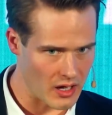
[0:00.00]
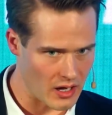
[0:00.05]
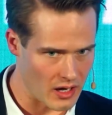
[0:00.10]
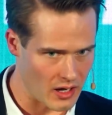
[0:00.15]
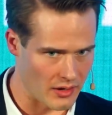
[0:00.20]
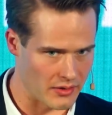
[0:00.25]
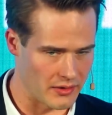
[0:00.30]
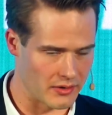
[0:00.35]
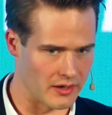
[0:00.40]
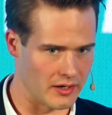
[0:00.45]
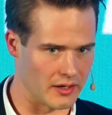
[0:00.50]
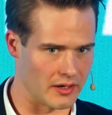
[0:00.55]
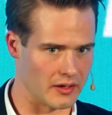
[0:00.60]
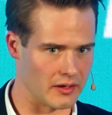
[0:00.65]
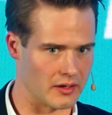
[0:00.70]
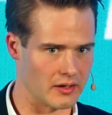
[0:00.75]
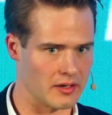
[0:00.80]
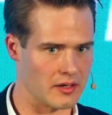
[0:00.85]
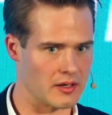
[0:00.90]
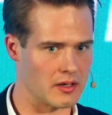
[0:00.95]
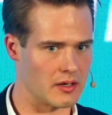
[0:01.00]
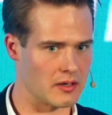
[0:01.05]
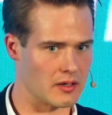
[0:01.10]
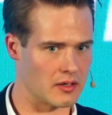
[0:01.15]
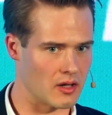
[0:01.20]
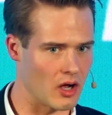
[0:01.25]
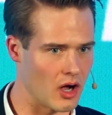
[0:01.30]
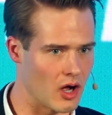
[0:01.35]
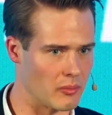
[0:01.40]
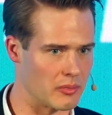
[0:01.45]
other
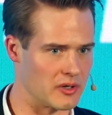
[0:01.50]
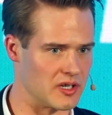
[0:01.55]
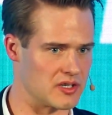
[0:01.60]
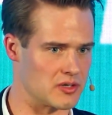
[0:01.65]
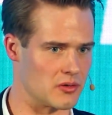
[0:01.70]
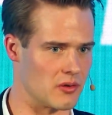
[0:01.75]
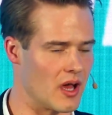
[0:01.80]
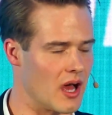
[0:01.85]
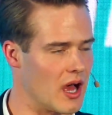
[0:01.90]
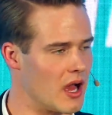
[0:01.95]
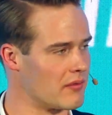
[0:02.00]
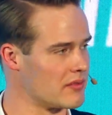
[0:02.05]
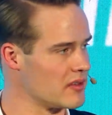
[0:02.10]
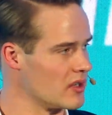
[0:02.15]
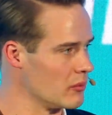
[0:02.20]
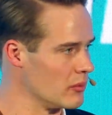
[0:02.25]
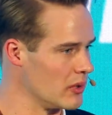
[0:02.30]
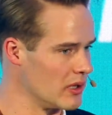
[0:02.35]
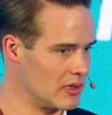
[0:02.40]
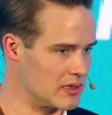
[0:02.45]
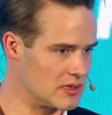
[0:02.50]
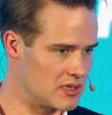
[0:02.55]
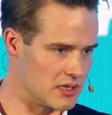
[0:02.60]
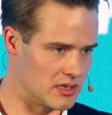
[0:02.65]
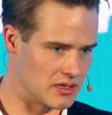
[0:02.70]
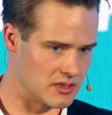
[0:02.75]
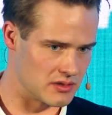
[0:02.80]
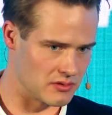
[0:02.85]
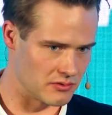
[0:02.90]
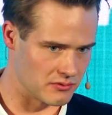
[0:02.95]
companies who have the ability
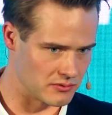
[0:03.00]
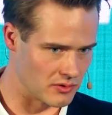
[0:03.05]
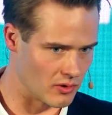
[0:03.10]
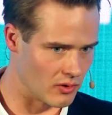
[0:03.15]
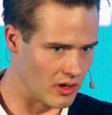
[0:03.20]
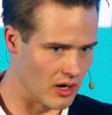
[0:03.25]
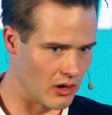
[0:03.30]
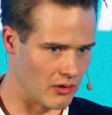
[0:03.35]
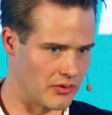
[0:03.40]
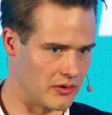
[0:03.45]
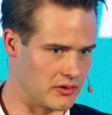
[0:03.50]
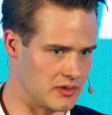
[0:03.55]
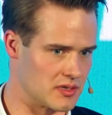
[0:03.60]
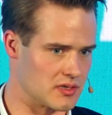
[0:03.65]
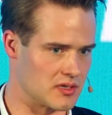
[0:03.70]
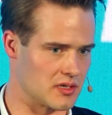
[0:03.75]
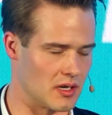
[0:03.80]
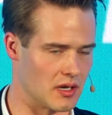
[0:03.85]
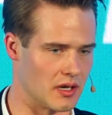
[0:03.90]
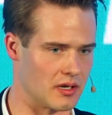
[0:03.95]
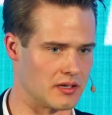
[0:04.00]
to roll out these